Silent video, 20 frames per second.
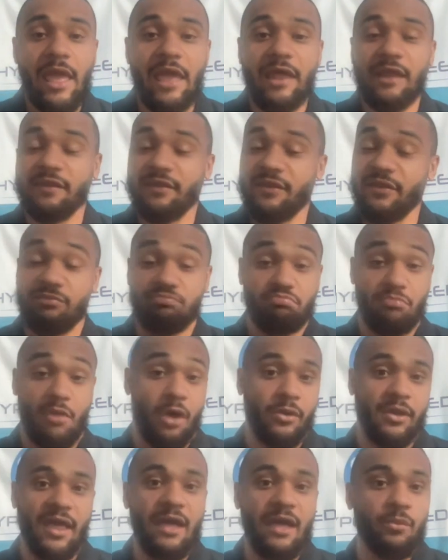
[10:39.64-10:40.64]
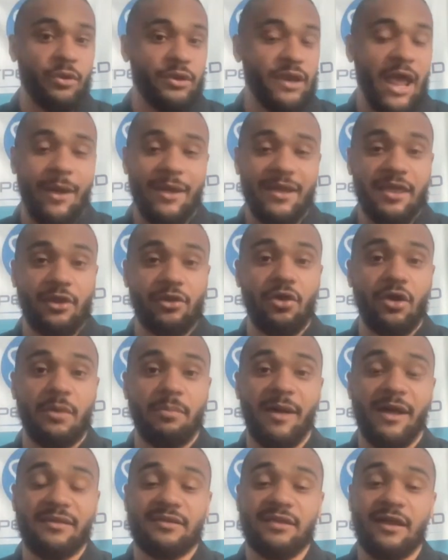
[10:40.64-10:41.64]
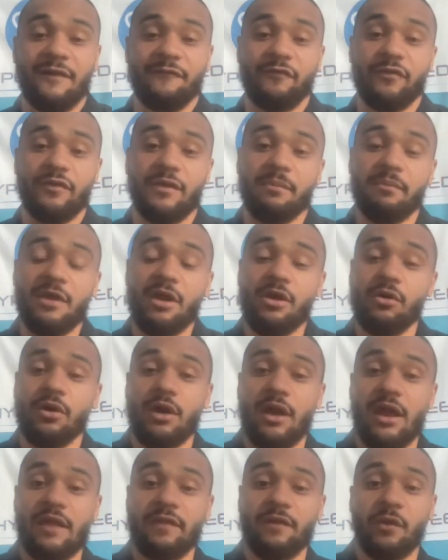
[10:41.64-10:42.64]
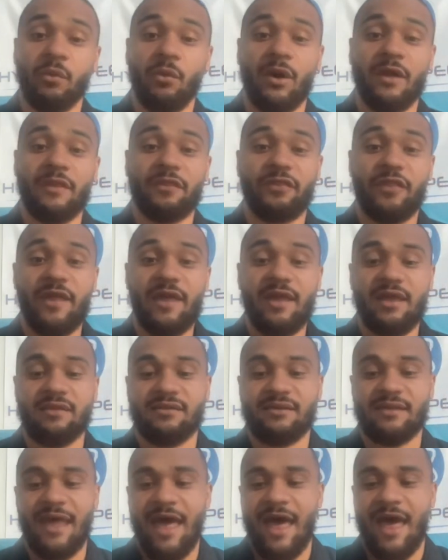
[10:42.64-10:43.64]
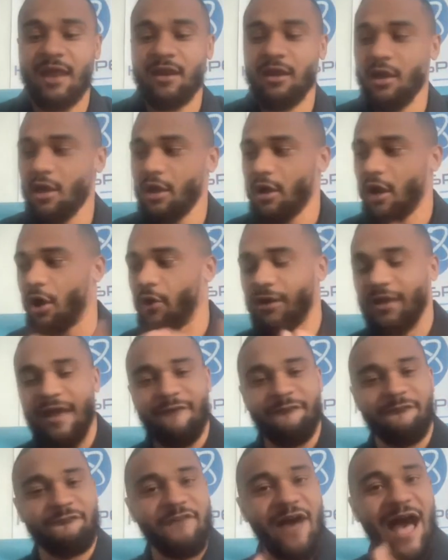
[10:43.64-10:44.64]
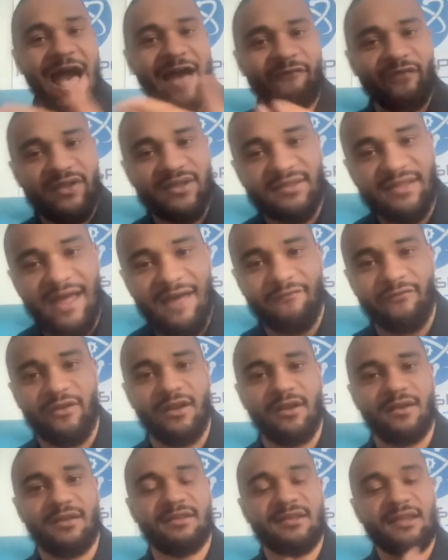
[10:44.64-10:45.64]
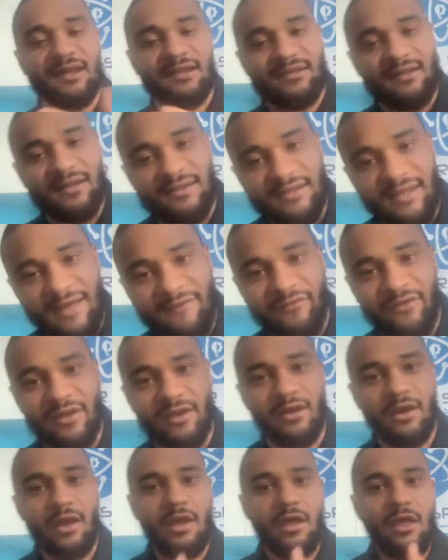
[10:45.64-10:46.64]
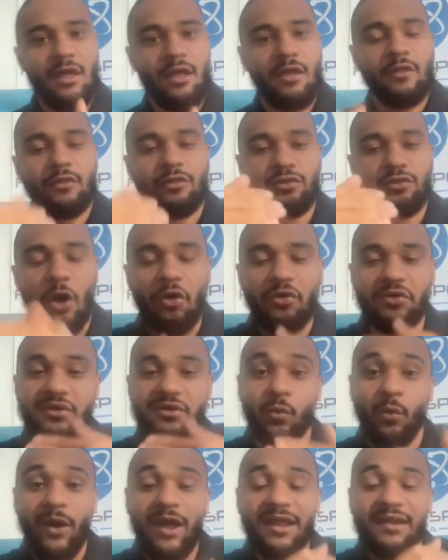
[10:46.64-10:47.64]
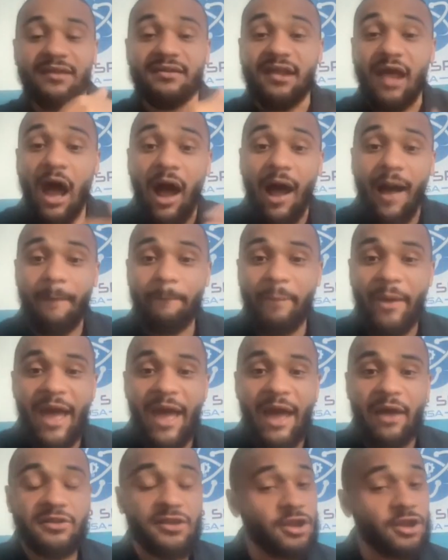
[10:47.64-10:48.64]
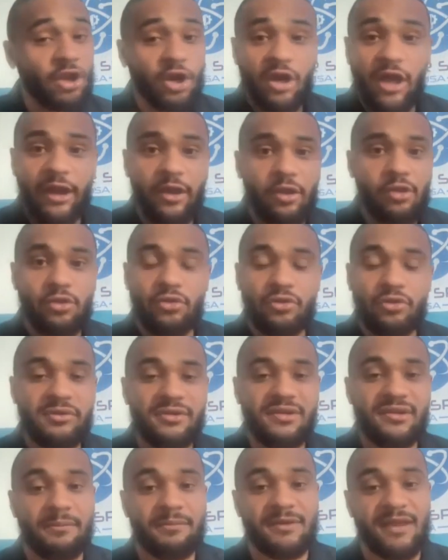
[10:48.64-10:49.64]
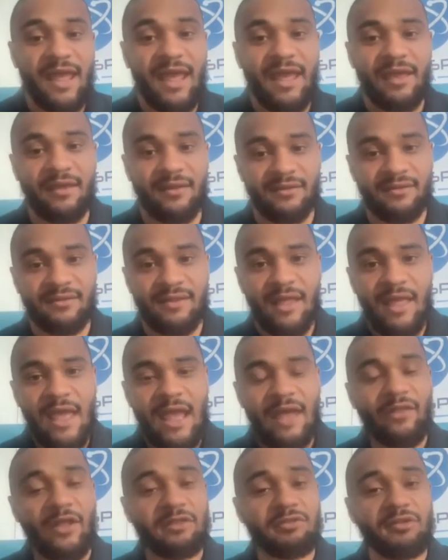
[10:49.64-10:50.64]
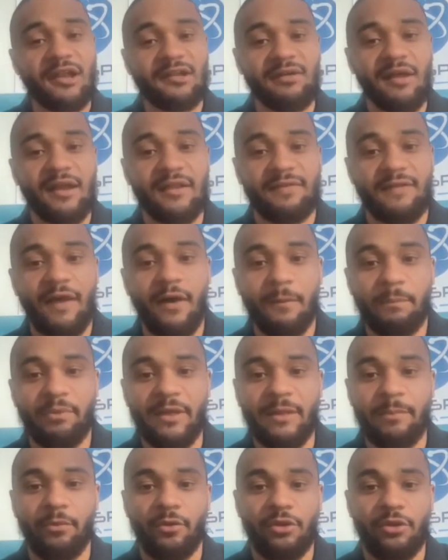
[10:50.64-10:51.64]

And okay, well, now I can look myself in the mirror. And the one thing is that okay, five of seven, six of seven. Those wins compound. So you're going to lose some days. And that's what I try to tell people.